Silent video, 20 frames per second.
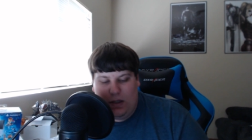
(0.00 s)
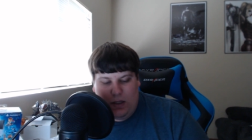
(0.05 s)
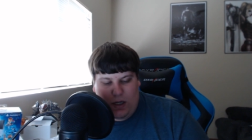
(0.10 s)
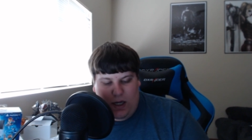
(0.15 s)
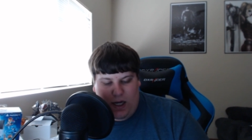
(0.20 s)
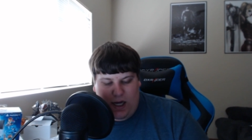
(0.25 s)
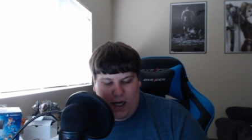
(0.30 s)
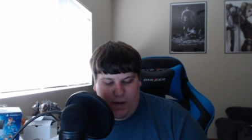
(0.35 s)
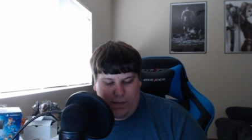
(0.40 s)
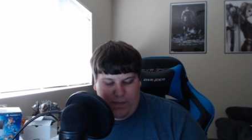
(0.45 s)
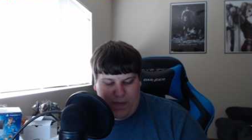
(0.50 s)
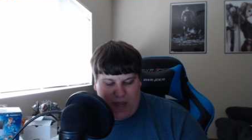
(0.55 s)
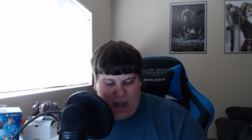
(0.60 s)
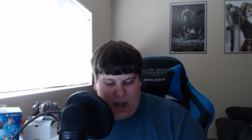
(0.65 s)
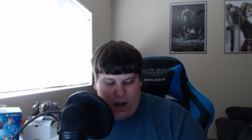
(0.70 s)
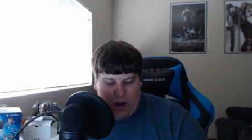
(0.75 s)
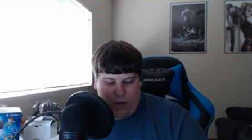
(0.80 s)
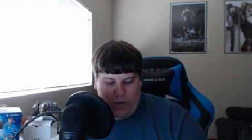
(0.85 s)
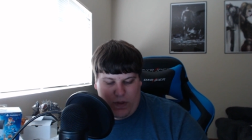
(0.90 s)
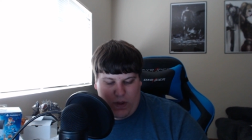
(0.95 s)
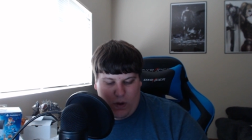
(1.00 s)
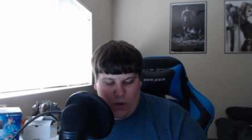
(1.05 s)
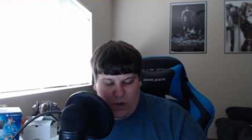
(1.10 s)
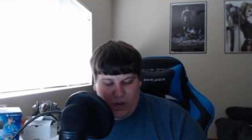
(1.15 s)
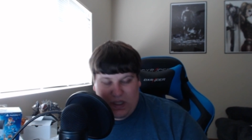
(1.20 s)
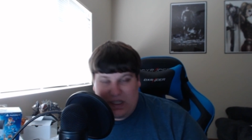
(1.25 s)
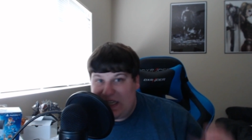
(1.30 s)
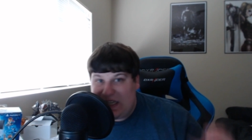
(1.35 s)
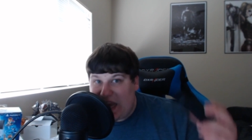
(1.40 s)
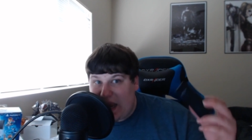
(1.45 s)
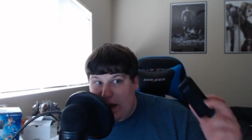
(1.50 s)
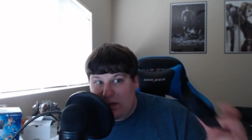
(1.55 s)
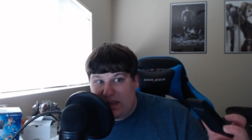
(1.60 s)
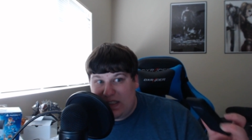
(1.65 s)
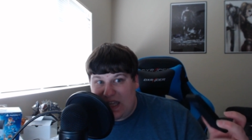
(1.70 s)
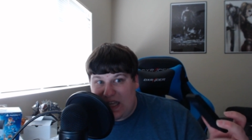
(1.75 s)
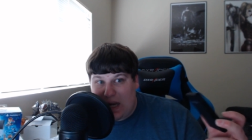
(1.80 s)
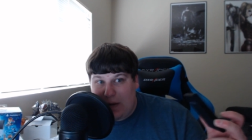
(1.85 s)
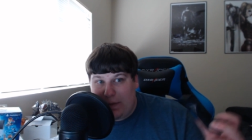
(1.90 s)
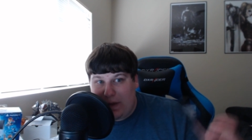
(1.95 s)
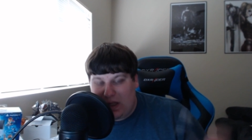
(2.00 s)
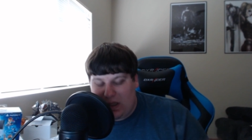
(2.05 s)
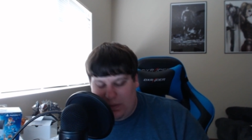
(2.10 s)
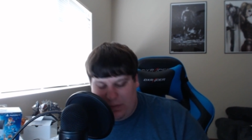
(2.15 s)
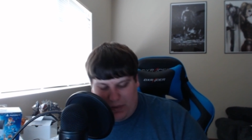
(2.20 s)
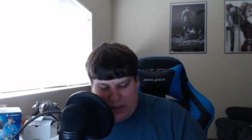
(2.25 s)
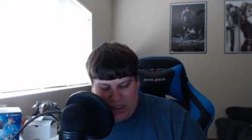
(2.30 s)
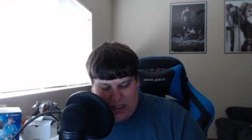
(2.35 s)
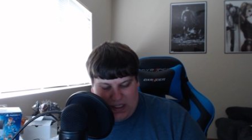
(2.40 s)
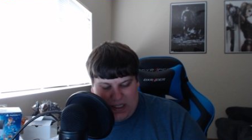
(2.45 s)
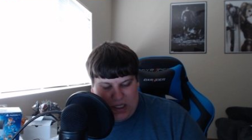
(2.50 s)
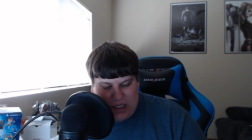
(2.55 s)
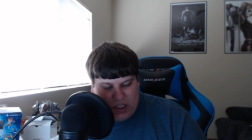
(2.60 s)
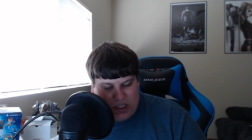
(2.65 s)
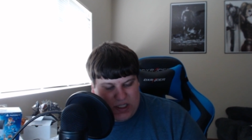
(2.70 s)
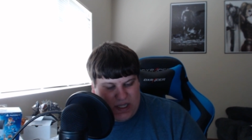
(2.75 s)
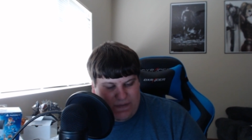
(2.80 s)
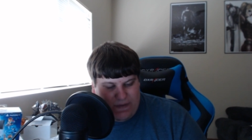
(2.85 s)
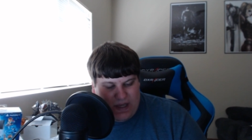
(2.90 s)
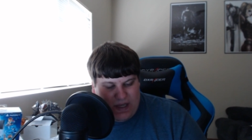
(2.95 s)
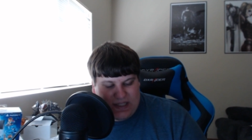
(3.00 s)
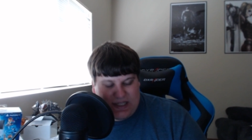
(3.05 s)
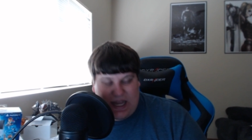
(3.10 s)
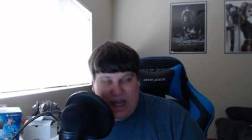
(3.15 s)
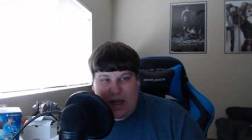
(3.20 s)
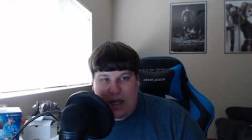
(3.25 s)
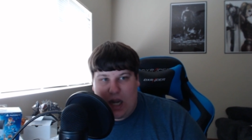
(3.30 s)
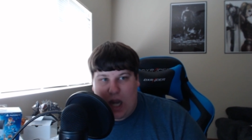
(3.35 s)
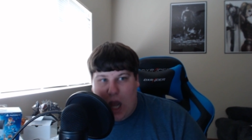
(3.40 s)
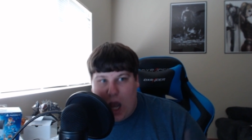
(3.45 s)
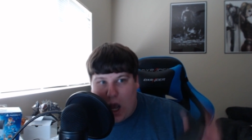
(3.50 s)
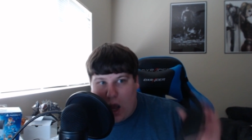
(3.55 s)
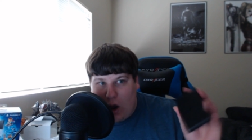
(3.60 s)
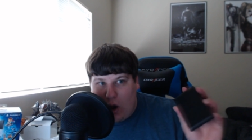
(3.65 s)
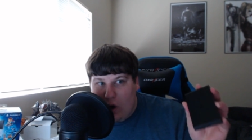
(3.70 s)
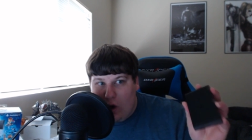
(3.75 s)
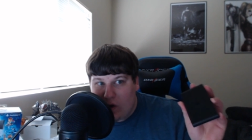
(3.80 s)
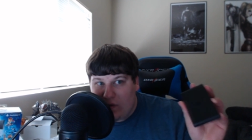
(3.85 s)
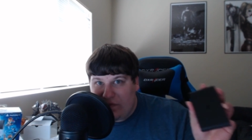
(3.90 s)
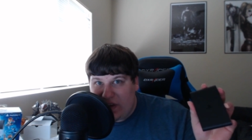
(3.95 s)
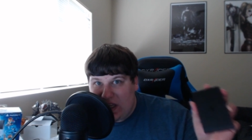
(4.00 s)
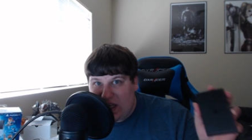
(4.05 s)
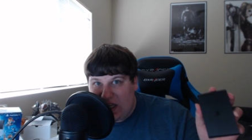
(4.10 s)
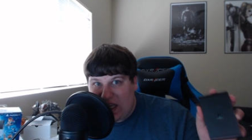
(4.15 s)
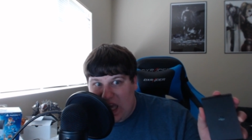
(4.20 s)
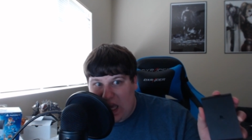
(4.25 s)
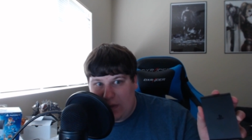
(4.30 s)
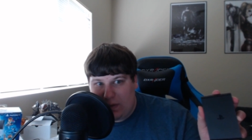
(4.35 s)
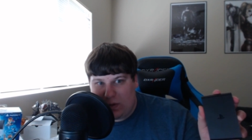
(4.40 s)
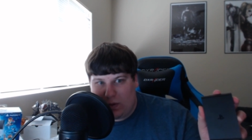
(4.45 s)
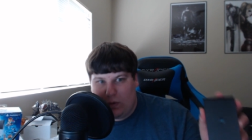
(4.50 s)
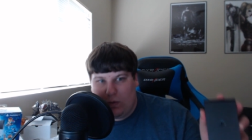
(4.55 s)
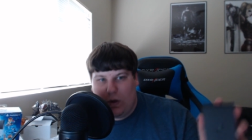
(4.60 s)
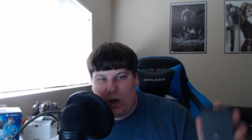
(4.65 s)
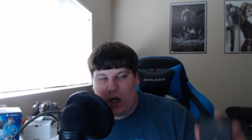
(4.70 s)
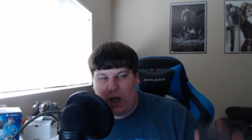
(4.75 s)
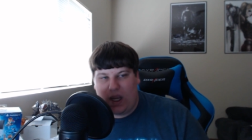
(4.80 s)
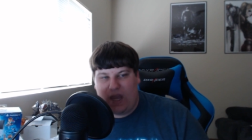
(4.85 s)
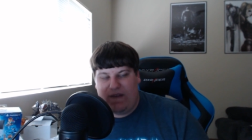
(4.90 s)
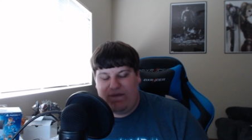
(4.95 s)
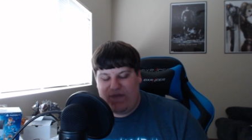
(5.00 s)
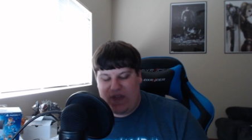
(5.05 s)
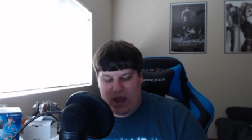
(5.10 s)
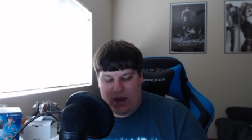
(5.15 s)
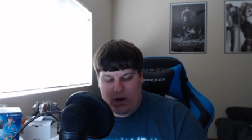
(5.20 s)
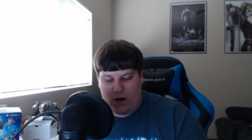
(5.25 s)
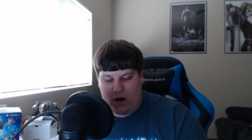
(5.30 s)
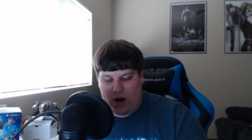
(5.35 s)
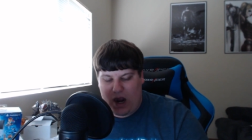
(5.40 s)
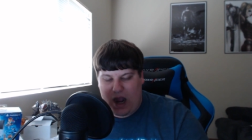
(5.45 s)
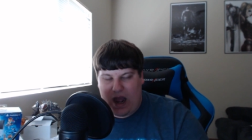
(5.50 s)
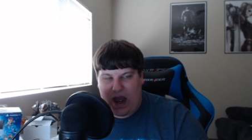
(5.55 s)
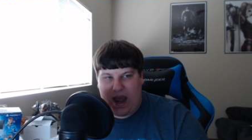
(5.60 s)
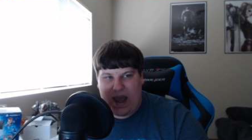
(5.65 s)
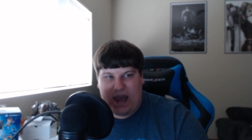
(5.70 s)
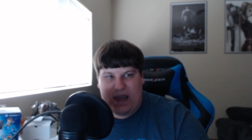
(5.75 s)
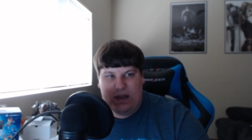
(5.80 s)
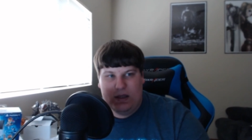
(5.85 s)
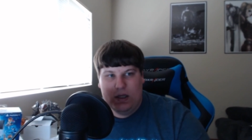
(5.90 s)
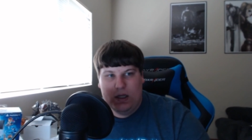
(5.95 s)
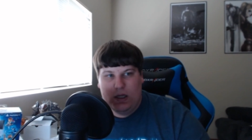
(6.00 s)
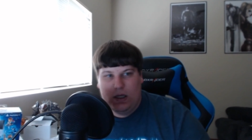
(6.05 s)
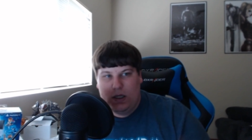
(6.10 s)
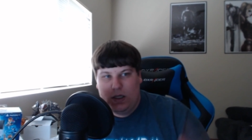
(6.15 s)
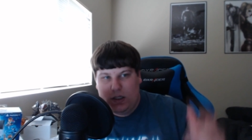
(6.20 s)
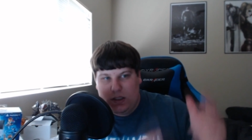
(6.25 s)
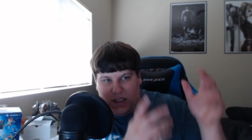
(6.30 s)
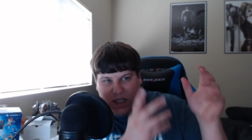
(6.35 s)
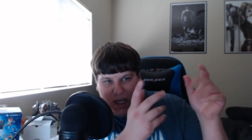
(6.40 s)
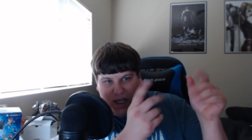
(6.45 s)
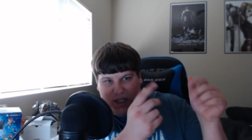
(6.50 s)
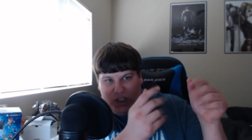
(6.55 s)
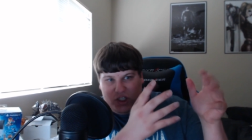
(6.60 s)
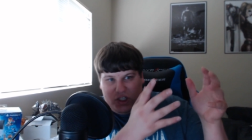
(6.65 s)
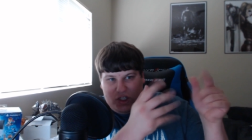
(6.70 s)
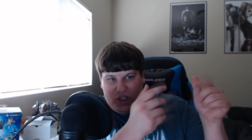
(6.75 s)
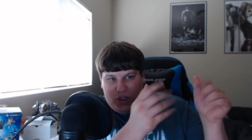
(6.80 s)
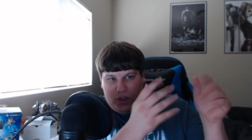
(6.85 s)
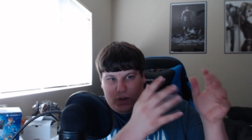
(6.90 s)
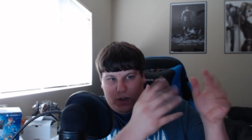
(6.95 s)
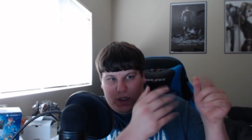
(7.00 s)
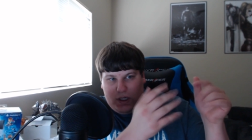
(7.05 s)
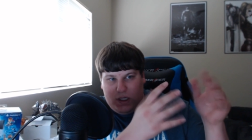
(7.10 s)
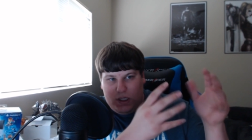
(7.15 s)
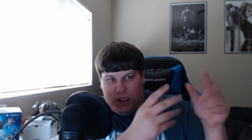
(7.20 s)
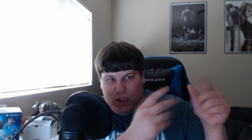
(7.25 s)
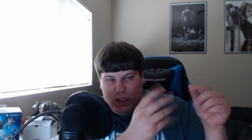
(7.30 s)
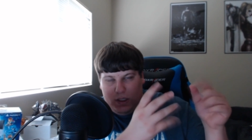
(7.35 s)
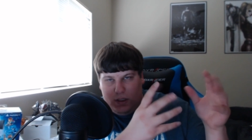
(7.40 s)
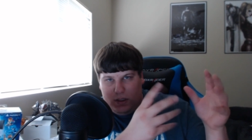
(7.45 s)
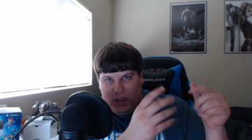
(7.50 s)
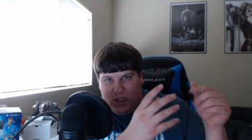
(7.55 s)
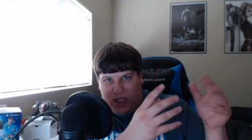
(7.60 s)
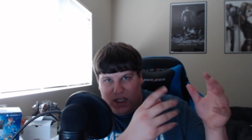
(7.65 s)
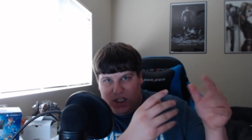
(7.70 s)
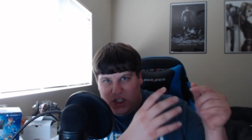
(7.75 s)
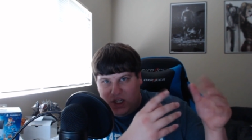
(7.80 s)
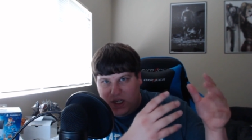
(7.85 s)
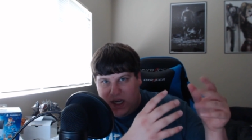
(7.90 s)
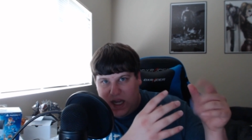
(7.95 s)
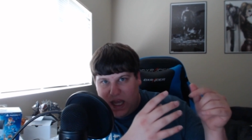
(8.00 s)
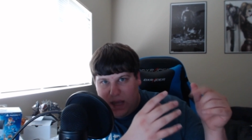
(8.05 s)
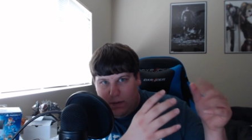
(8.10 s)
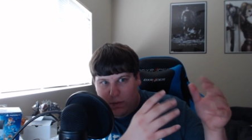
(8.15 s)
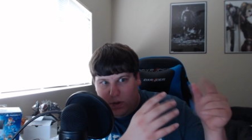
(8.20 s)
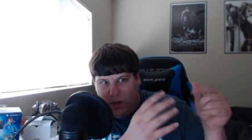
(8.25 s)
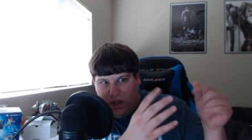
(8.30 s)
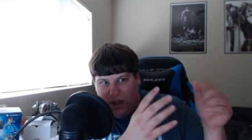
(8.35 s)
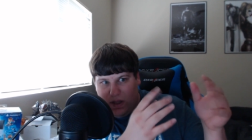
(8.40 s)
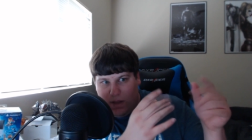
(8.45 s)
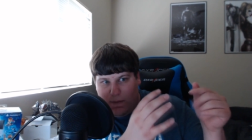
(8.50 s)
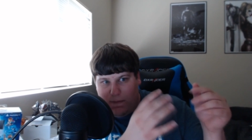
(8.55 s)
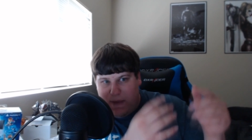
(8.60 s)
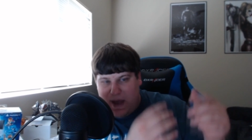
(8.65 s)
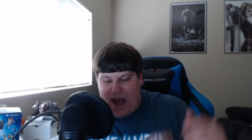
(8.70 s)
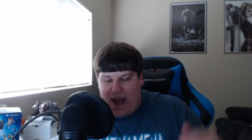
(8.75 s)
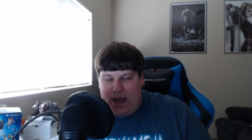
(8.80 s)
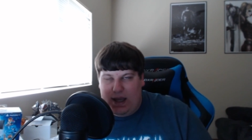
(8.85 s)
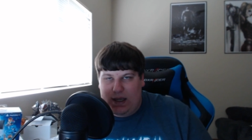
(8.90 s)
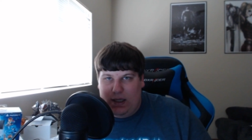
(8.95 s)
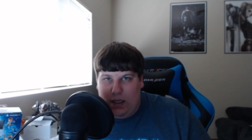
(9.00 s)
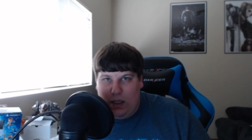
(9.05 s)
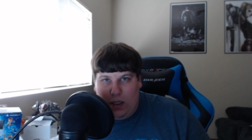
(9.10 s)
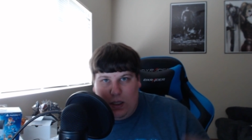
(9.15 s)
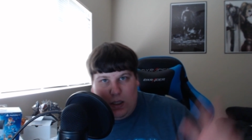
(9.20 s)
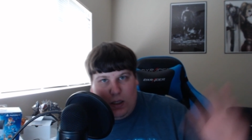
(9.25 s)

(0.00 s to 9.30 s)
Now, the only downside about the PlayStation TV is that not all Vita games will work. If they are high touch screen, touch enabled in the back,